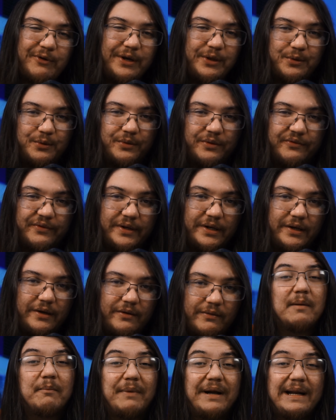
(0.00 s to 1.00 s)
through the
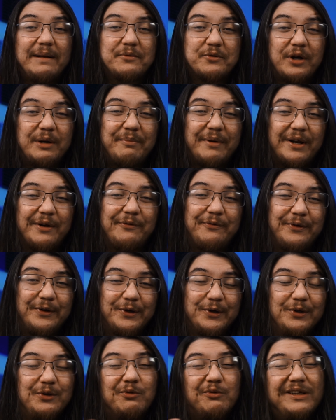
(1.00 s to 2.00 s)
video. My name is
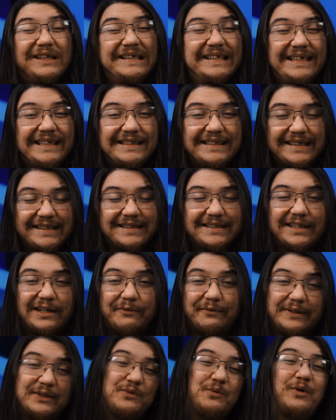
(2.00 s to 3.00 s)
RayBenefield. Releasing
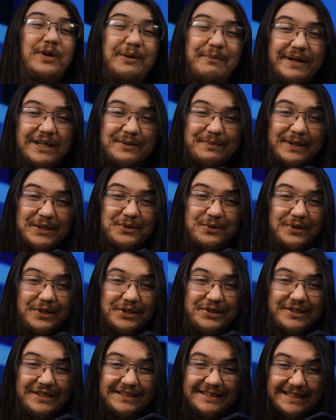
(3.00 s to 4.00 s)
stuff is one of my special
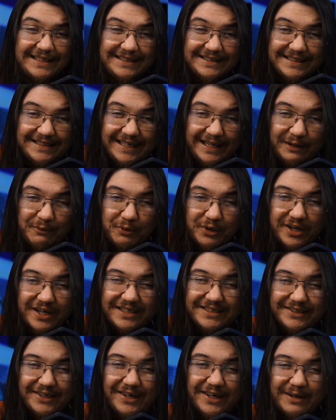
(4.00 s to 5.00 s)
interests, and today we're
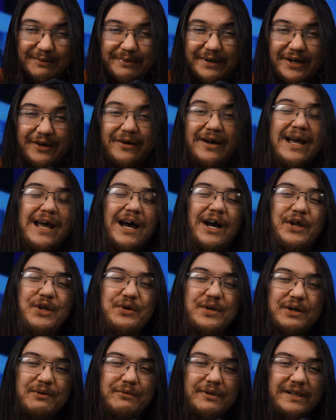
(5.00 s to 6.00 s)
going to talk about how
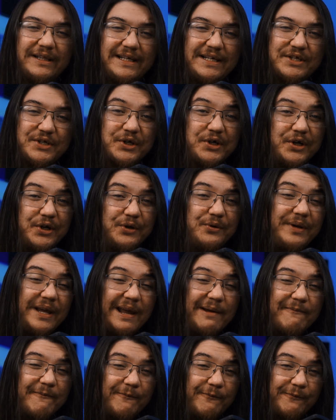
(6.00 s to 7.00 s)
you can release your new
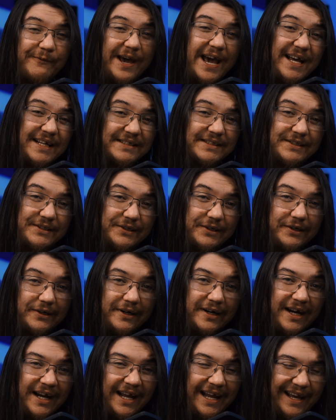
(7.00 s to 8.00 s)
game
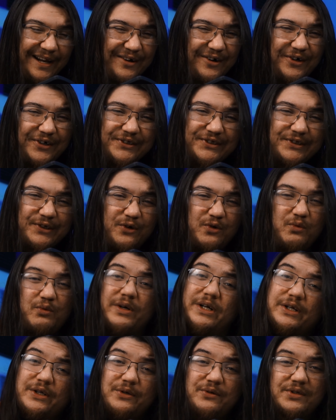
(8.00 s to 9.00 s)
faster and also
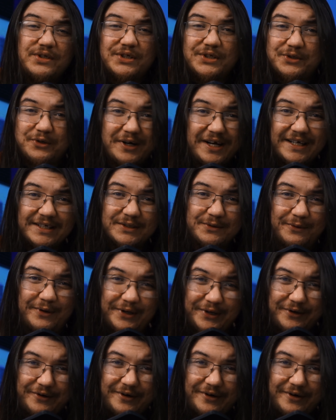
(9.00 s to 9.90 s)
reduce stress while you're